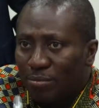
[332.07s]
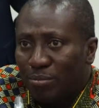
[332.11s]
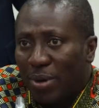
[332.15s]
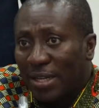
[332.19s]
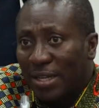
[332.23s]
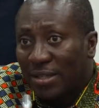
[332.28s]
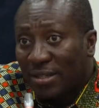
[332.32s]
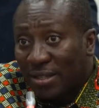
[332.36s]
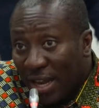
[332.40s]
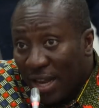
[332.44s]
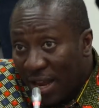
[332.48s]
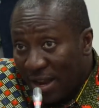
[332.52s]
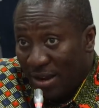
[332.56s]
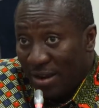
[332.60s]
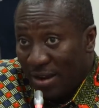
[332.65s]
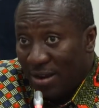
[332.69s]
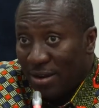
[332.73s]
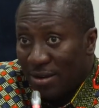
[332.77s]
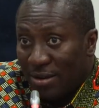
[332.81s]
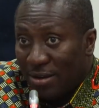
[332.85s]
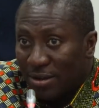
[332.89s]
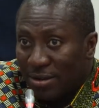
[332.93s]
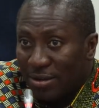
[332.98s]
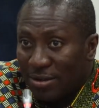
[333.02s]
But sir,
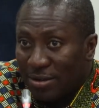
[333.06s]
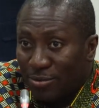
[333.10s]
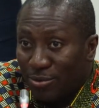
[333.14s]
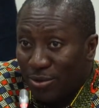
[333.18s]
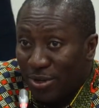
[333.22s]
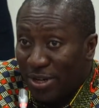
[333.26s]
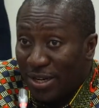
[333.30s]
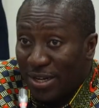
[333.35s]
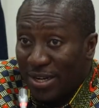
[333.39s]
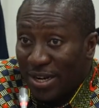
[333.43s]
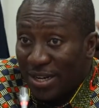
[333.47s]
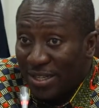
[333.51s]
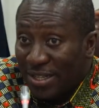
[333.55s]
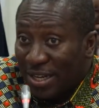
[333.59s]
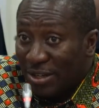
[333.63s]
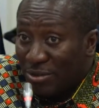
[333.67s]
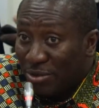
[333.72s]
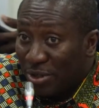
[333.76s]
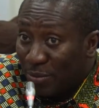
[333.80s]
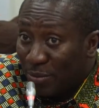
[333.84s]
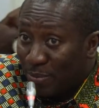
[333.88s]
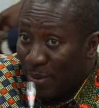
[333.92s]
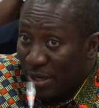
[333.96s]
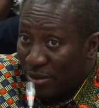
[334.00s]
with the
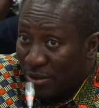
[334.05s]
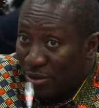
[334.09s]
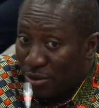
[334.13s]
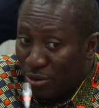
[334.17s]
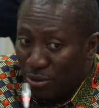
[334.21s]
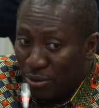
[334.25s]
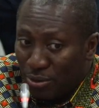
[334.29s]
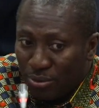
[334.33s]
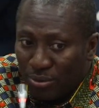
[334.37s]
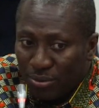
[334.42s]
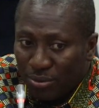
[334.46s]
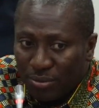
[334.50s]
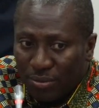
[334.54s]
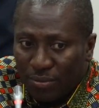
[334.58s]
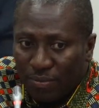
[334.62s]
greatest respect to you,